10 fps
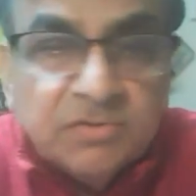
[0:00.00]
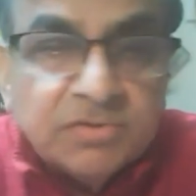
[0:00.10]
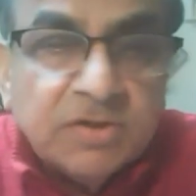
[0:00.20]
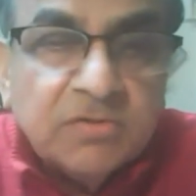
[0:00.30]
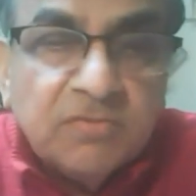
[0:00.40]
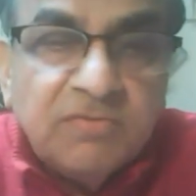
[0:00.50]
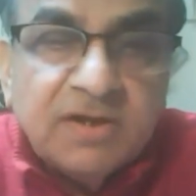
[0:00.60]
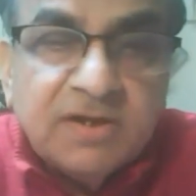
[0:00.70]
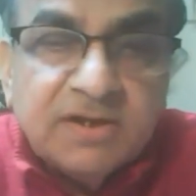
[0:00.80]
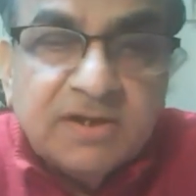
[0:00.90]
using
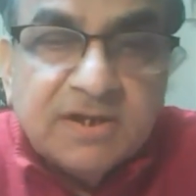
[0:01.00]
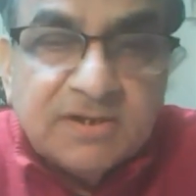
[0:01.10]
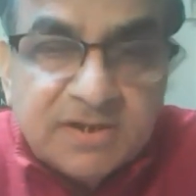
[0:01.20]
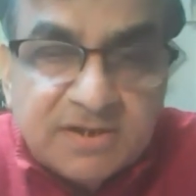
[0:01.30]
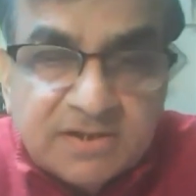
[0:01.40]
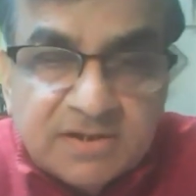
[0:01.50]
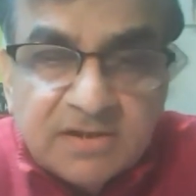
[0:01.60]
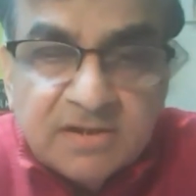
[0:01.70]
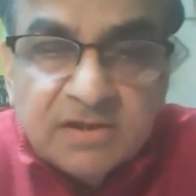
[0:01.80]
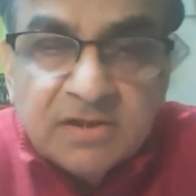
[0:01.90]
covert
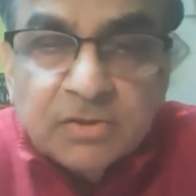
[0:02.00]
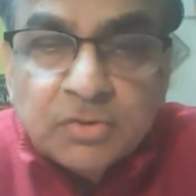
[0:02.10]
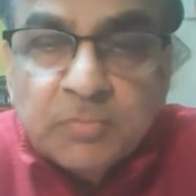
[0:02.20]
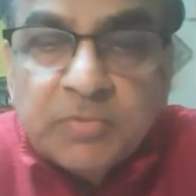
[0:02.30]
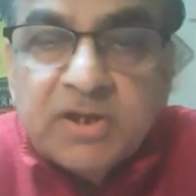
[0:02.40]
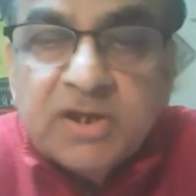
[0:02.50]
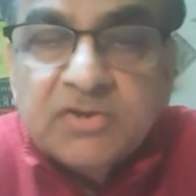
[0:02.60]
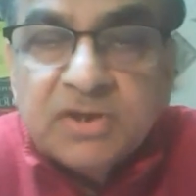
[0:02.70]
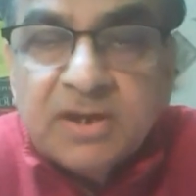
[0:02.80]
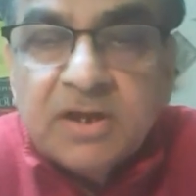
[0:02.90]
intelligences,
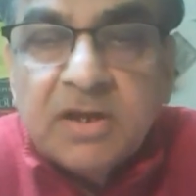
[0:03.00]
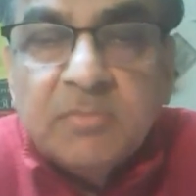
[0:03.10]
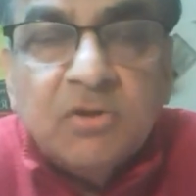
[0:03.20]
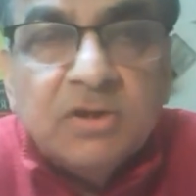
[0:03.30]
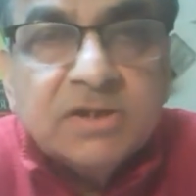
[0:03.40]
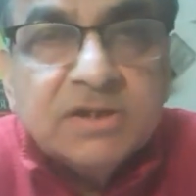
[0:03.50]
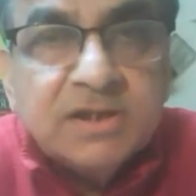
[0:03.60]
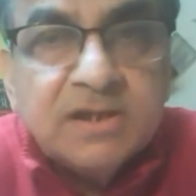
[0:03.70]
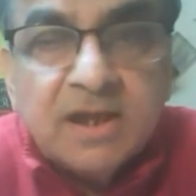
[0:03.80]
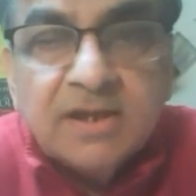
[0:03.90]
Superior General of Holy
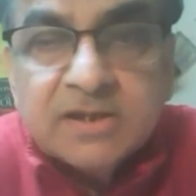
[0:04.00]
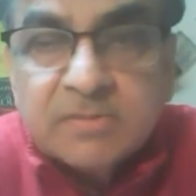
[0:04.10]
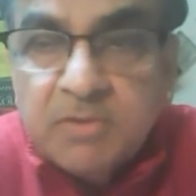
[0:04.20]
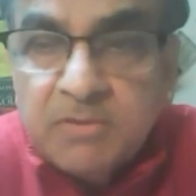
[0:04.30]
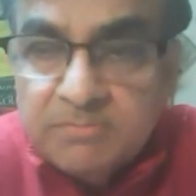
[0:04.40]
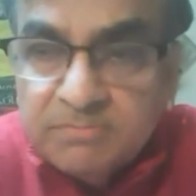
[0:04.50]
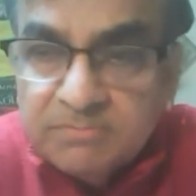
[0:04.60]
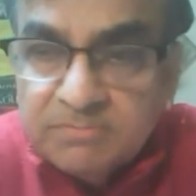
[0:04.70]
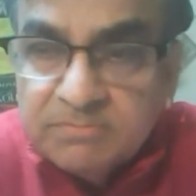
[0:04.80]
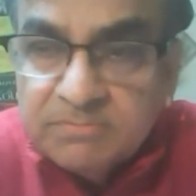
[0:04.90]
See and SMOM,
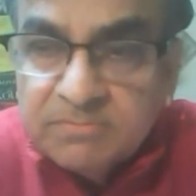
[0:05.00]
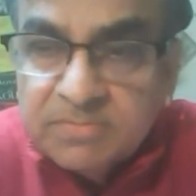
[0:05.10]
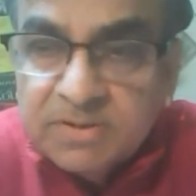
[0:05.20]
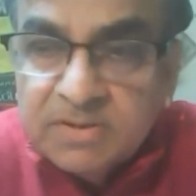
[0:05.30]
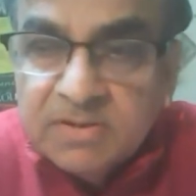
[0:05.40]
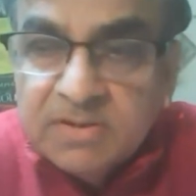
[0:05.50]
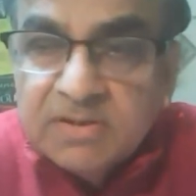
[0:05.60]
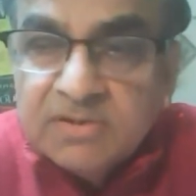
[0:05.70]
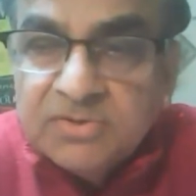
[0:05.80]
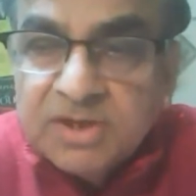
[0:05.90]

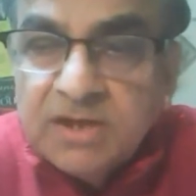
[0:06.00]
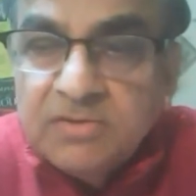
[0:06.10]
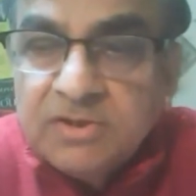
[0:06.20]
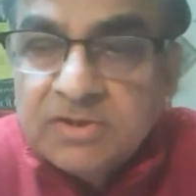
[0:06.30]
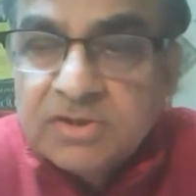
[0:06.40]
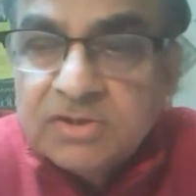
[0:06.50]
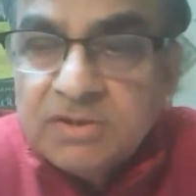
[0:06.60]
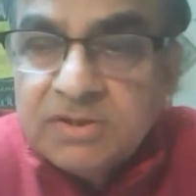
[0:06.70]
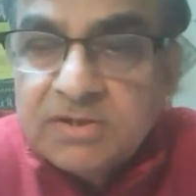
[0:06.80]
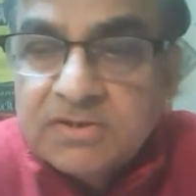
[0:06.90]
Zionist
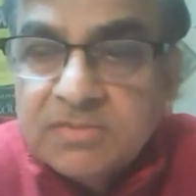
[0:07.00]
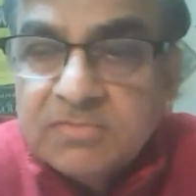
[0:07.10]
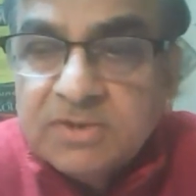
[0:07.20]
soldiers